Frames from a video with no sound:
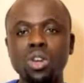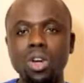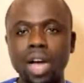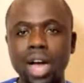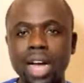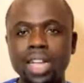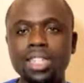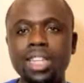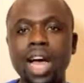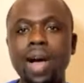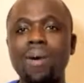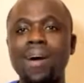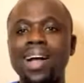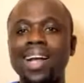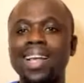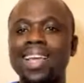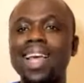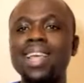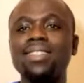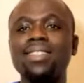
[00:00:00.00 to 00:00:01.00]
And our
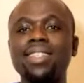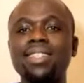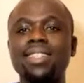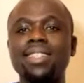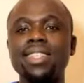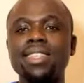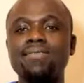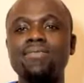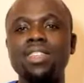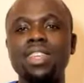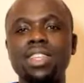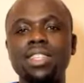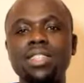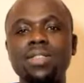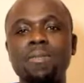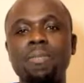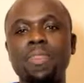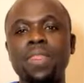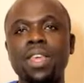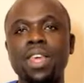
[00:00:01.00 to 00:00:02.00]
guest this evening
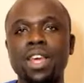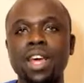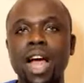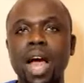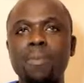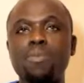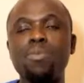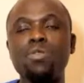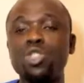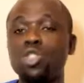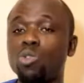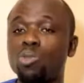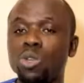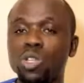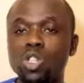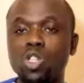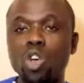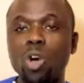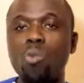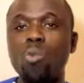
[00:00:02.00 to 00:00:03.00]
happens to be
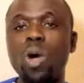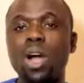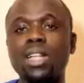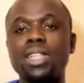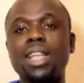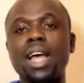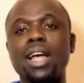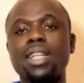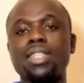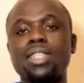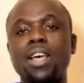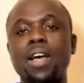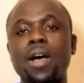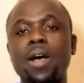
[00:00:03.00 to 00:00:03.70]
someone that